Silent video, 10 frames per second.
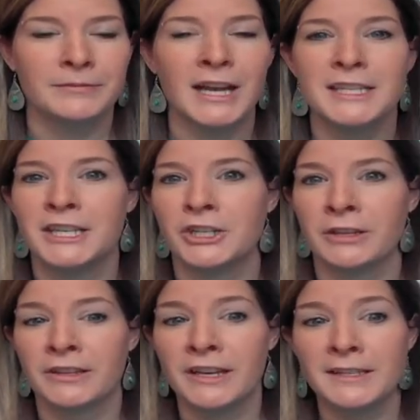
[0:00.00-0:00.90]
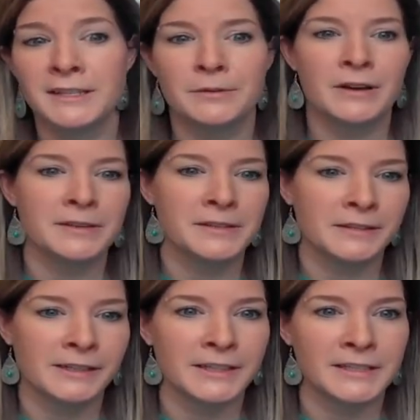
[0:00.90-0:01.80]
I teach online, so I'll
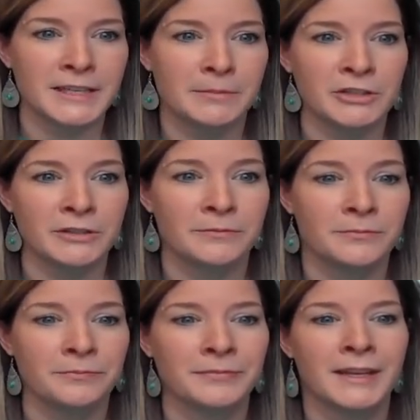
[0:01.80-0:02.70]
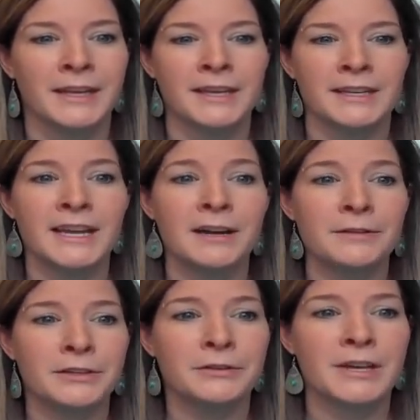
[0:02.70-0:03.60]
select this option.
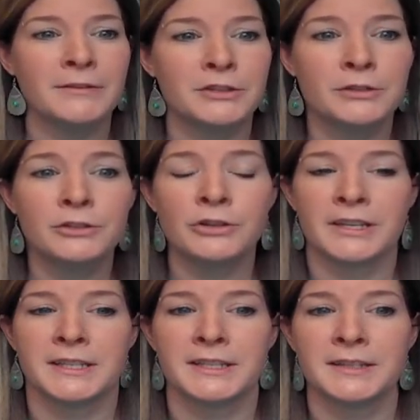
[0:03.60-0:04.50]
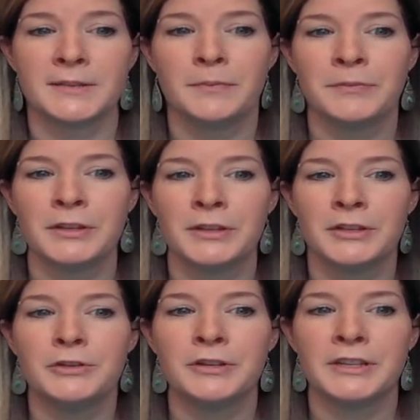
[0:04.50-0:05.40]
Now you have two choices.
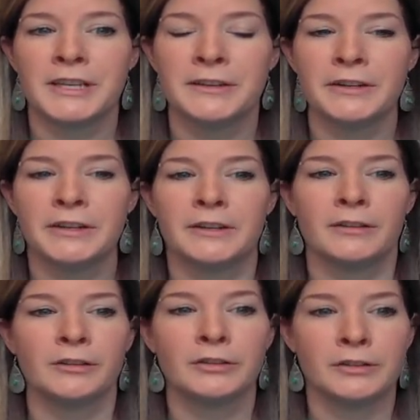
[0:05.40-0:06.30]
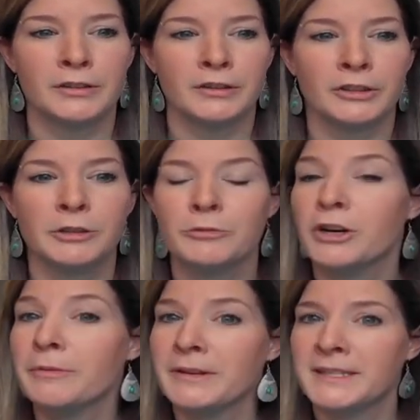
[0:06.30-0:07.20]
You could either learn
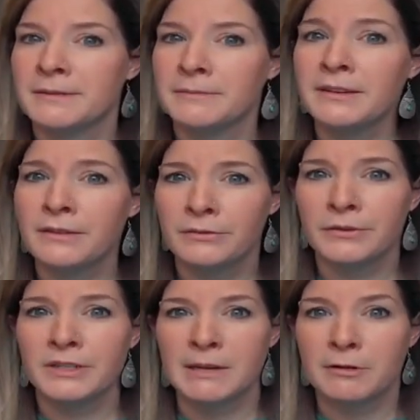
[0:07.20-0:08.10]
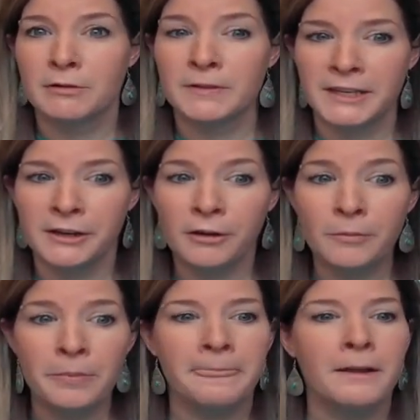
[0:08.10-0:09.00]
more about Simbi through a demo
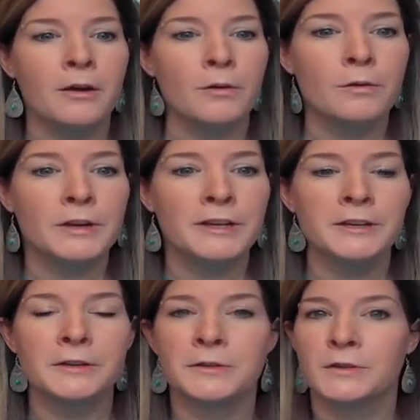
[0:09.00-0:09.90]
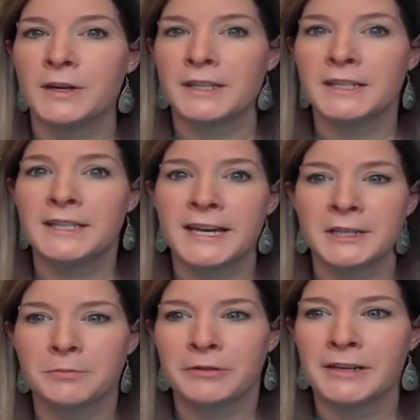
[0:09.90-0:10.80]
video, or you can go straight to the
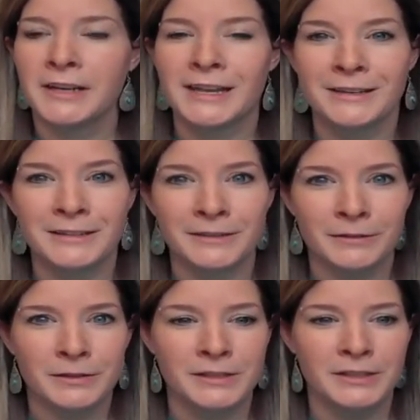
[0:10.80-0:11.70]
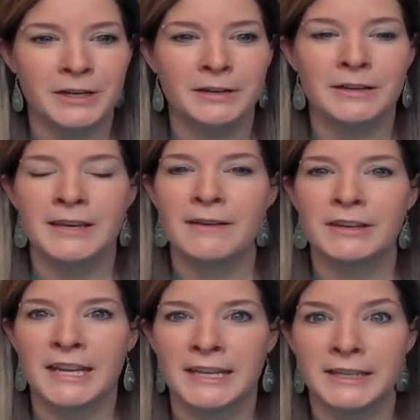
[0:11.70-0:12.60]
dashboard and start
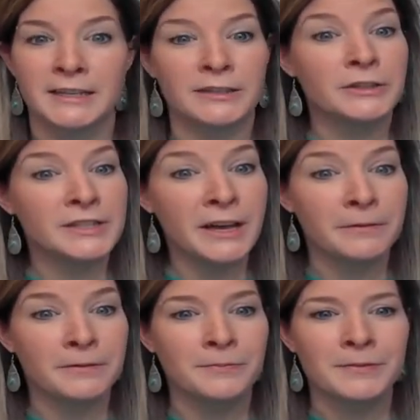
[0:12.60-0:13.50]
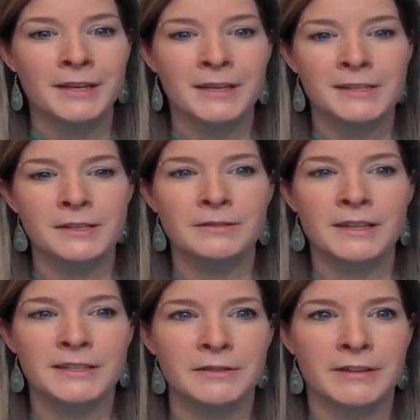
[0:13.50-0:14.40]
navigating it yourself. So
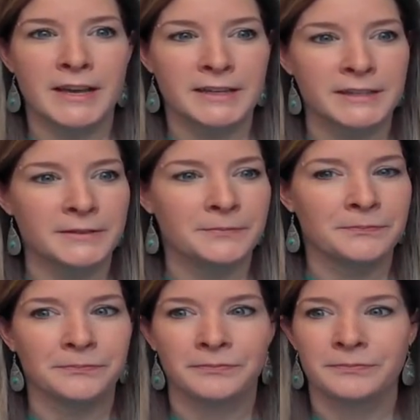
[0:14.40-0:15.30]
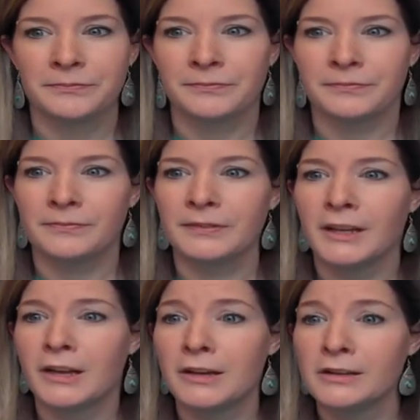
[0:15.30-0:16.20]
let's do that.
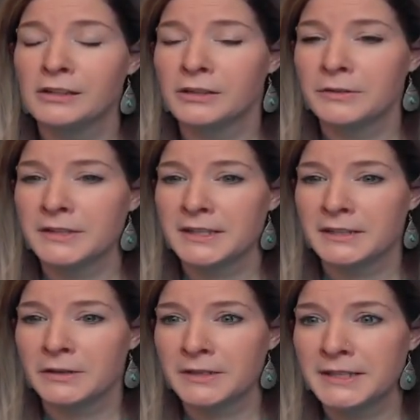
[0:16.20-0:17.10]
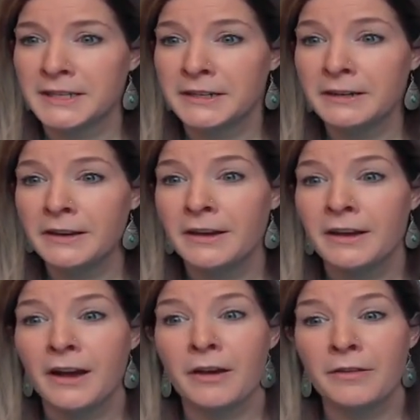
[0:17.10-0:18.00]
I'll close this notice here,
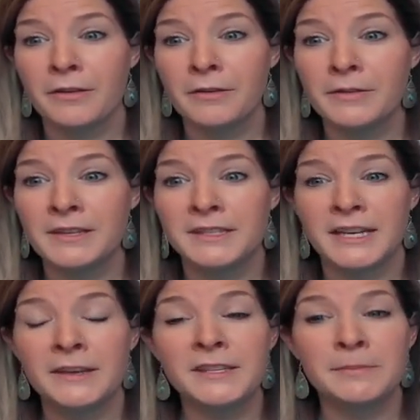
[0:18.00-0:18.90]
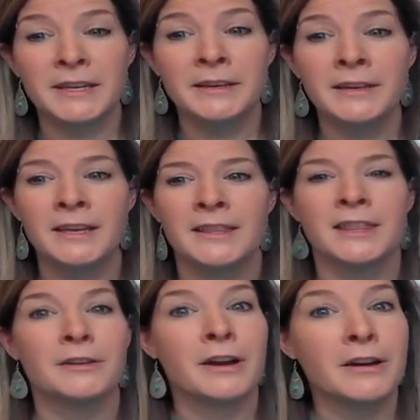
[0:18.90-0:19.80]
although this tells me
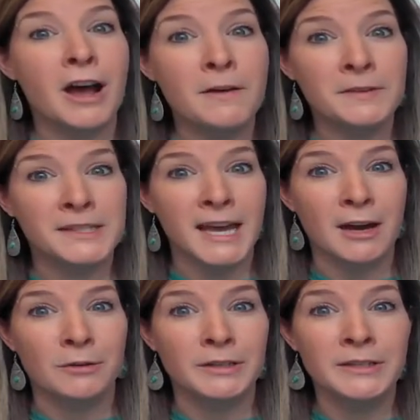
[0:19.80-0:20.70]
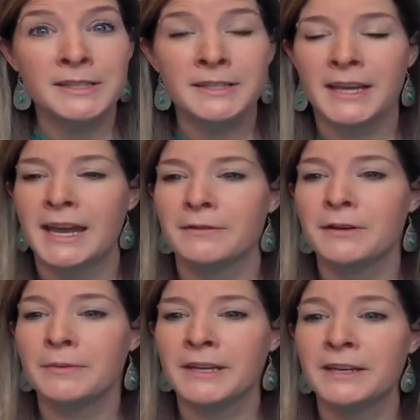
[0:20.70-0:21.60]
that there are office hours
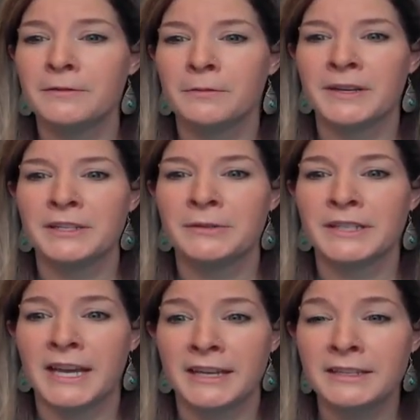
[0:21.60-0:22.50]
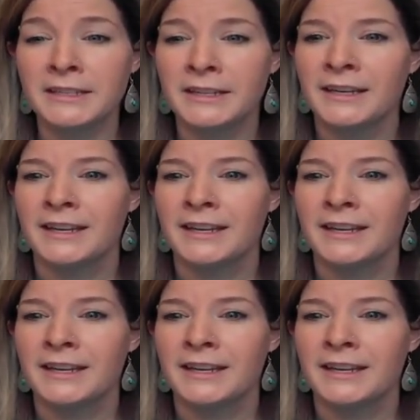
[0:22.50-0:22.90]
every week for me to attend.